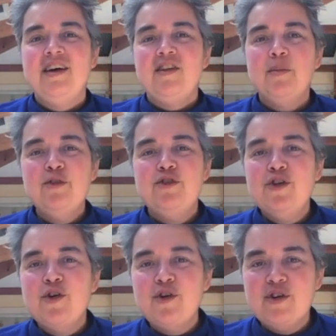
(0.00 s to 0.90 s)
the most
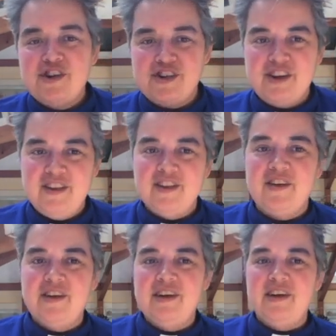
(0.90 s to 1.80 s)
nourishing that there
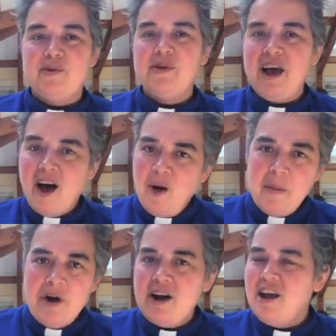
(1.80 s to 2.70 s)
is, without
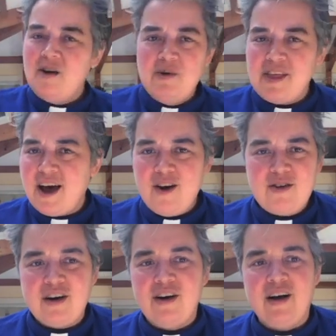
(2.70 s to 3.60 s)
money and without
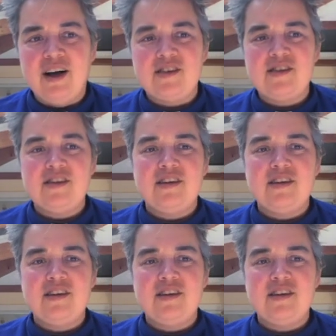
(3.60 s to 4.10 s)
cost.